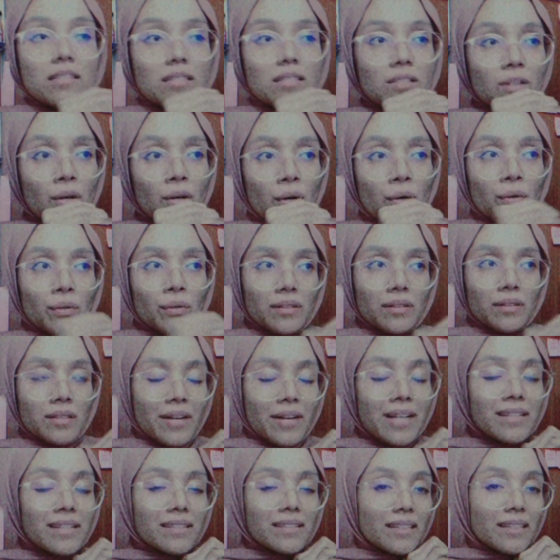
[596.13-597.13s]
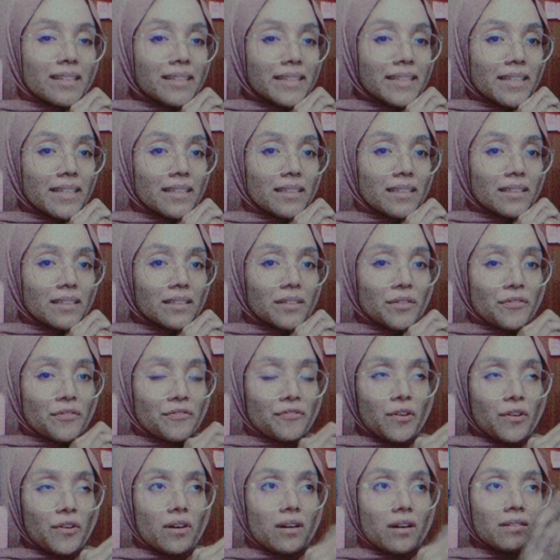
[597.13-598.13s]
So the rental yield
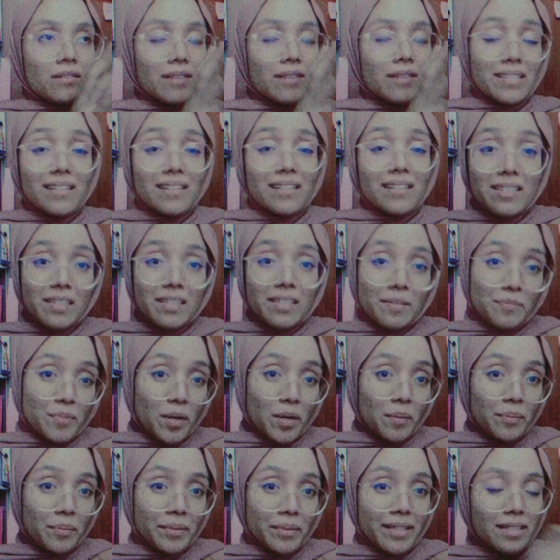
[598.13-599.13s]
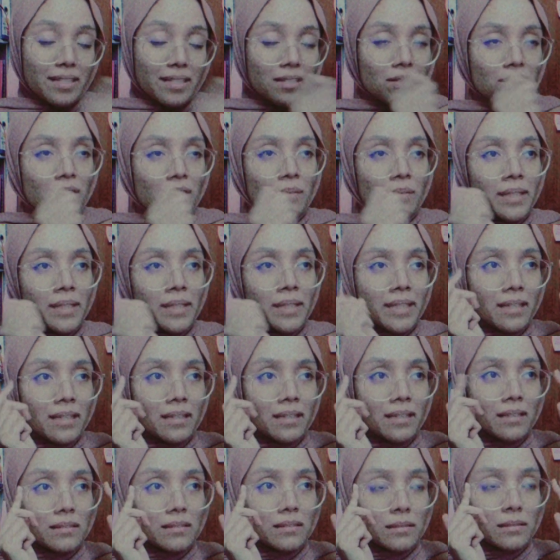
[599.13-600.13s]
for a residential property is normally
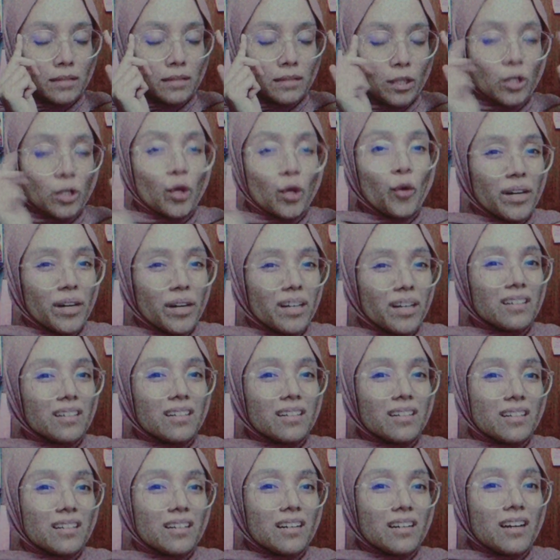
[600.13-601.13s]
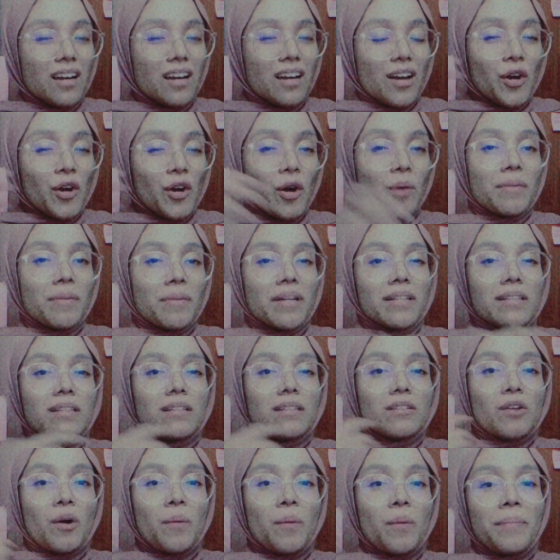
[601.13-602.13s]
lower
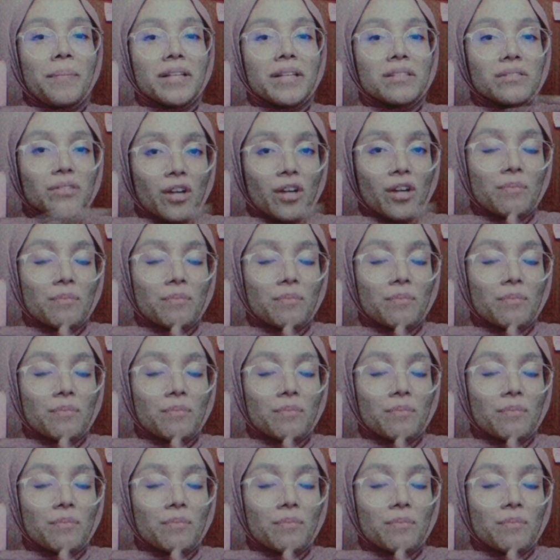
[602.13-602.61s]
compared to a